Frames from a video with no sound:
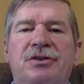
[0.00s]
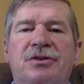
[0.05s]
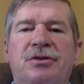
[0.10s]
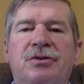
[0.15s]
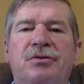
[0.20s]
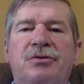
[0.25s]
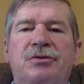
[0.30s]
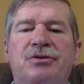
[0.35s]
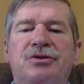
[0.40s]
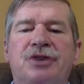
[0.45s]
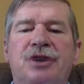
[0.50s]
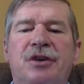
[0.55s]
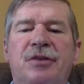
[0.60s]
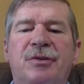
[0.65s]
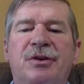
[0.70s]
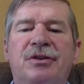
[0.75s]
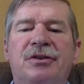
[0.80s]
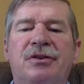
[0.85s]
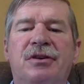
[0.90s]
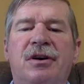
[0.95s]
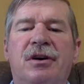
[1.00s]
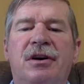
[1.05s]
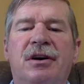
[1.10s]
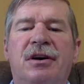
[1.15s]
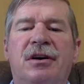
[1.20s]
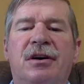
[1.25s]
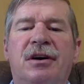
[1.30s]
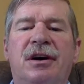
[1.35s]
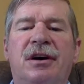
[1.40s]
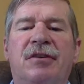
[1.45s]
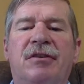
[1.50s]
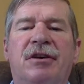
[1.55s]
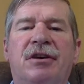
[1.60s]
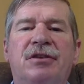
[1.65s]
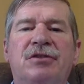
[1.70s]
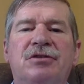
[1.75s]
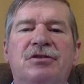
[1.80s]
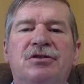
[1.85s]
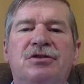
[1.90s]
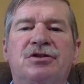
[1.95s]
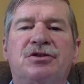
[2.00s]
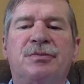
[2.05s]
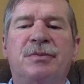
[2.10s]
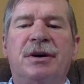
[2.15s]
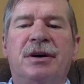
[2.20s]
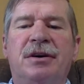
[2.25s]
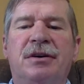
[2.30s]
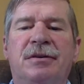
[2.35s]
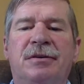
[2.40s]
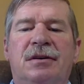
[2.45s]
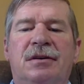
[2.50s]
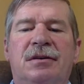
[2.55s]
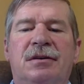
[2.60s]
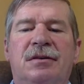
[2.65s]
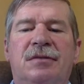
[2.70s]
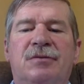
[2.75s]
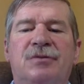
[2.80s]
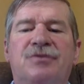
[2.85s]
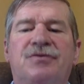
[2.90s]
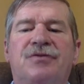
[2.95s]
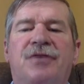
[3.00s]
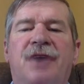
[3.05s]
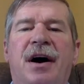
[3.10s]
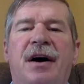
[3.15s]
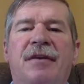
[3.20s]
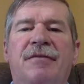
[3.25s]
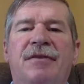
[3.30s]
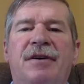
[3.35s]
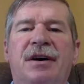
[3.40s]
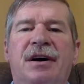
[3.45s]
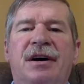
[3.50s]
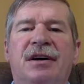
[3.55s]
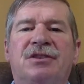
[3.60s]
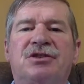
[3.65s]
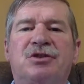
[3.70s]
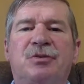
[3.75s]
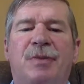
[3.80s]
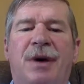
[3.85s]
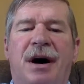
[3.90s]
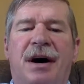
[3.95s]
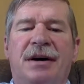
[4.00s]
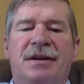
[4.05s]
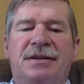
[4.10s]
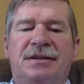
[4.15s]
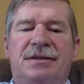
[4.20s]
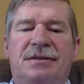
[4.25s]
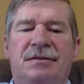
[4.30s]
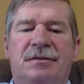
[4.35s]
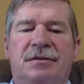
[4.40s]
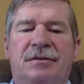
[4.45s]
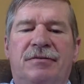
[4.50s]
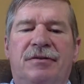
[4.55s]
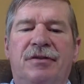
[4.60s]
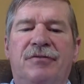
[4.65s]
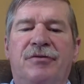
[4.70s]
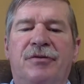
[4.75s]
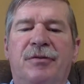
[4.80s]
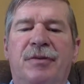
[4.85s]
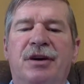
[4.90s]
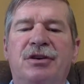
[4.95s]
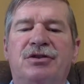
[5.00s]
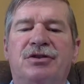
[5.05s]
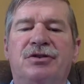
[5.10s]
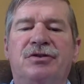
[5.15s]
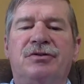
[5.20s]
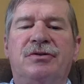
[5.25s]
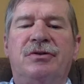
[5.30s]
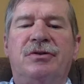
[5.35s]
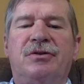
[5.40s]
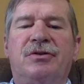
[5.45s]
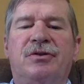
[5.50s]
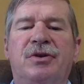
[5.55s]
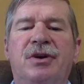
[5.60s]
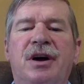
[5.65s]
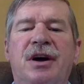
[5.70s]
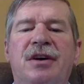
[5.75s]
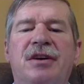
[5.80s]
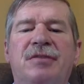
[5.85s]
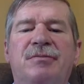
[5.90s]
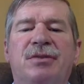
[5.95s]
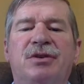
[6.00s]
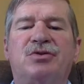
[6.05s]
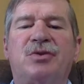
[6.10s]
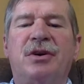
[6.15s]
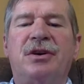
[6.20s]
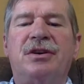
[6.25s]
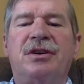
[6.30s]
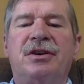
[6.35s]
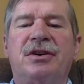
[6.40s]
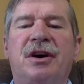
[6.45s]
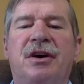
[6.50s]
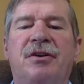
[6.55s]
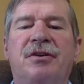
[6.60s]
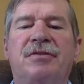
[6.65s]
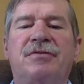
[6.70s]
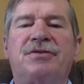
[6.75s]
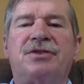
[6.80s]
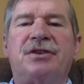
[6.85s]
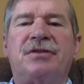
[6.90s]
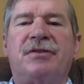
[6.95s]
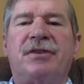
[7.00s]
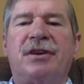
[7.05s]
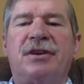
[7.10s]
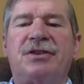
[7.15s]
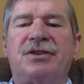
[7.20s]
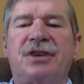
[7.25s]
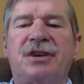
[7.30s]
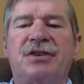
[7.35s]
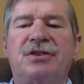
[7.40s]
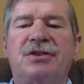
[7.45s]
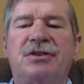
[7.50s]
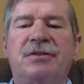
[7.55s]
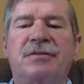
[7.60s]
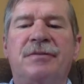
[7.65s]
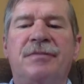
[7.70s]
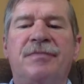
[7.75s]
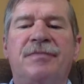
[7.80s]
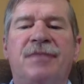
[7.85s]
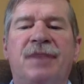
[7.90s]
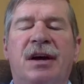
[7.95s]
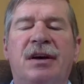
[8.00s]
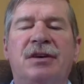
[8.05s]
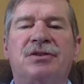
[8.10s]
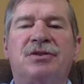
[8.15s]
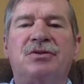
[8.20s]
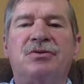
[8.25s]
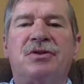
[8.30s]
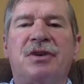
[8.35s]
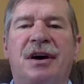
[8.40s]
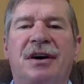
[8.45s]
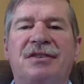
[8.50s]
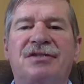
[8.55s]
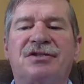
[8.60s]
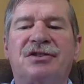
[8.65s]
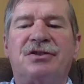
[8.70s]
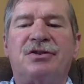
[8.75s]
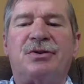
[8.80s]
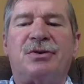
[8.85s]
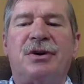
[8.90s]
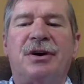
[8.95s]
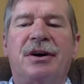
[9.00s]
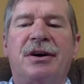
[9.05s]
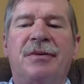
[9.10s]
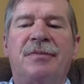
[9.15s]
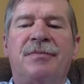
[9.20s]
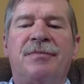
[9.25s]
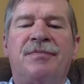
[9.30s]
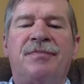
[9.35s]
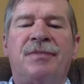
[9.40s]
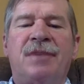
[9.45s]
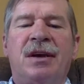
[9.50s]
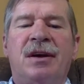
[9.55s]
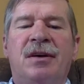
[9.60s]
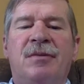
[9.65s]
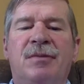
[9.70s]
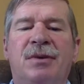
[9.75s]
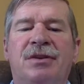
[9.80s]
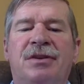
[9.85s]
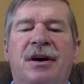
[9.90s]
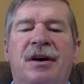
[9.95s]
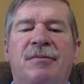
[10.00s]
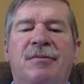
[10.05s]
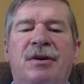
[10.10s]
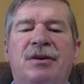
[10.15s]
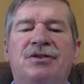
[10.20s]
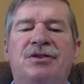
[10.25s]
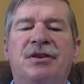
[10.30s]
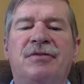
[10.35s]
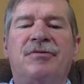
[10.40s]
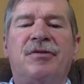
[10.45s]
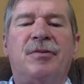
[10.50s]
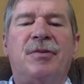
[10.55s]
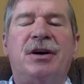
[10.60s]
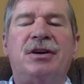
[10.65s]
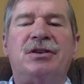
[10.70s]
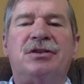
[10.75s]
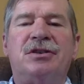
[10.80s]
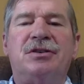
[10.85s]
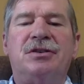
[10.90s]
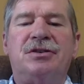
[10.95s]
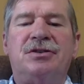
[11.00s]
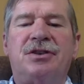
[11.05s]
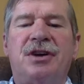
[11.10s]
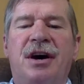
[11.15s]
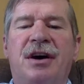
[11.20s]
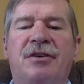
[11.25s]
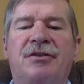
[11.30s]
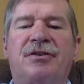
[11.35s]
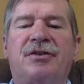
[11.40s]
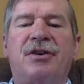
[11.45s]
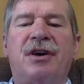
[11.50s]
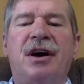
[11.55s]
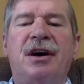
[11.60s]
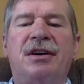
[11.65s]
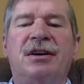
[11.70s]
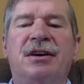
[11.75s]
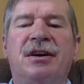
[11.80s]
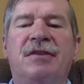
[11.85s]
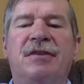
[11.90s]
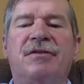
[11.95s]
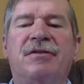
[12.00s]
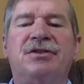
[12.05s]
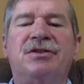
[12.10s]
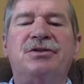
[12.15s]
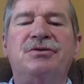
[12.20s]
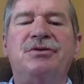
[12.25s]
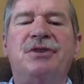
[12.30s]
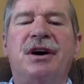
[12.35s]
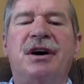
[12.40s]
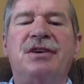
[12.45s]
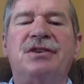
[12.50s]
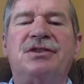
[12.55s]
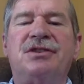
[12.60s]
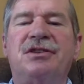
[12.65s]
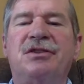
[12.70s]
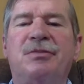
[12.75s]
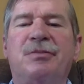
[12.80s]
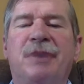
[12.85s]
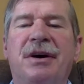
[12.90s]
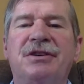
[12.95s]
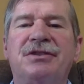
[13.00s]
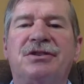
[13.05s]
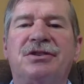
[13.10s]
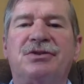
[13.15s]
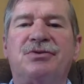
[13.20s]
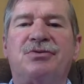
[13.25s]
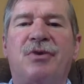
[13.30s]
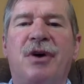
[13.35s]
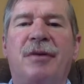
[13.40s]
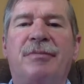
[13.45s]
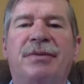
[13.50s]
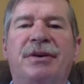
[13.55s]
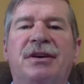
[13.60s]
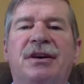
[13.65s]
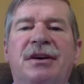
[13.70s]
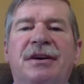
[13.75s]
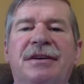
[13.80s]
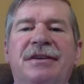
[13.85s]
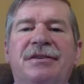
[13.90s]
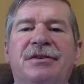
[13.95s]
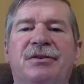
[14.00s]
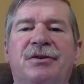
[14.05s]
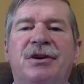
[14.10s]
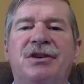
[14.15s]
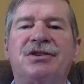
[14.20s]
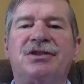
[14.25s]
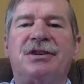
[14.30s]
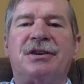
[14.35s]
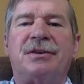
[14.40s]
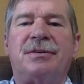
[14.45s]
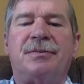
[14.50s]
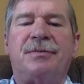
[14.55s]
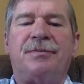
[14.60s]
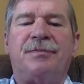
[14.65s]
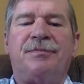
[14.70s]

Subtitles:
to Google chairman Eric Schmidt, there was 5 exabytes of information created between the dawn of civilization and 2003. But that much information is now created every 2 days and the pace is rapidly increasing.